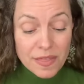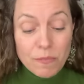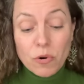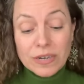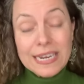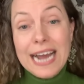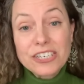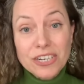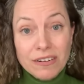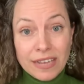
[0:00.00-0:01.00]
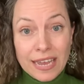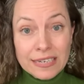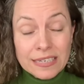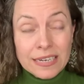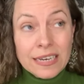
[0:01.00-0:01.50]
the more attached I'll
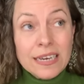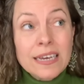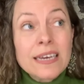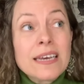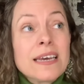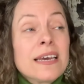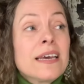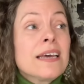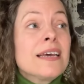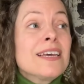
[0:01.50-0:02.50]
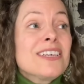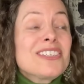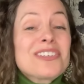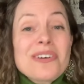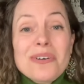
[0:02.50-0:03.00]
get.
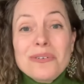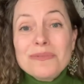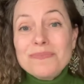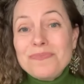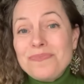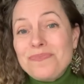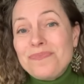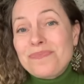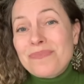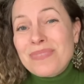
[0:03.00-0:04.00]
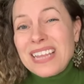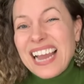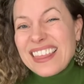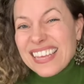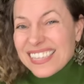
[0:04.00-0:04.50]
So
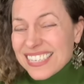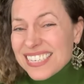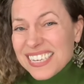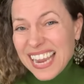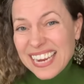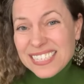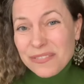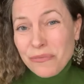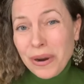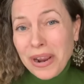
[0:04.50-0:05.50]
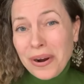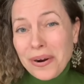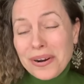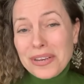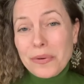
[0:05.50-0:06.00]
I think this is a case of
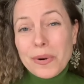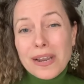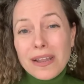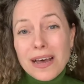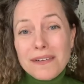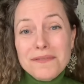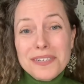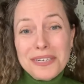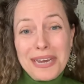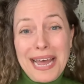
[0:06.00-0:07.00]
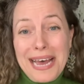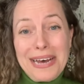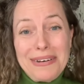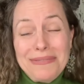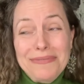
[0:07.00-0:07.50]
where you would love to
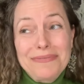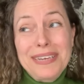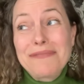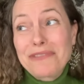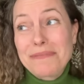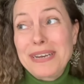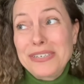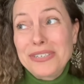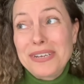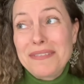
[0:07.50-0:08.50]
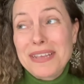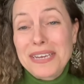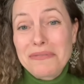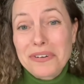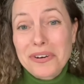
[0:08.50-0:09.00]
have information
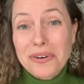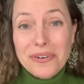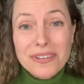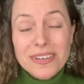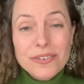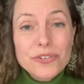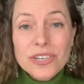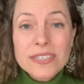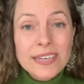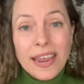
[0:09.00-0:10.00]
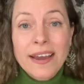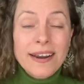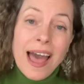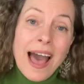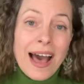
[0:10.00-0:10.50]
that currently you just can't
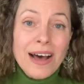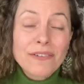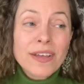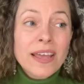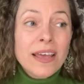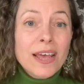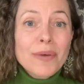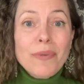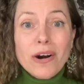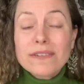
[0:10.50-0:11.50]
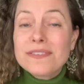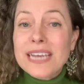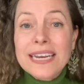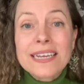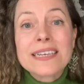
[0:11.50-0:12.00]
have. Part of
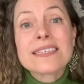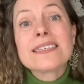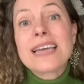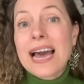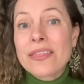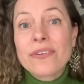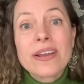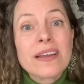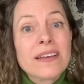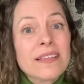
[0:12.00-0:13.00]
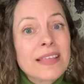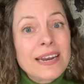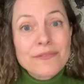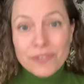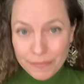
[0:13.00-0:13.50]
dating is gathering that
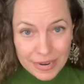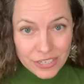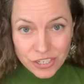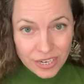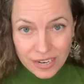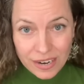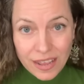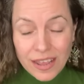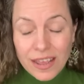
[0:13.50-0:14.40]
information,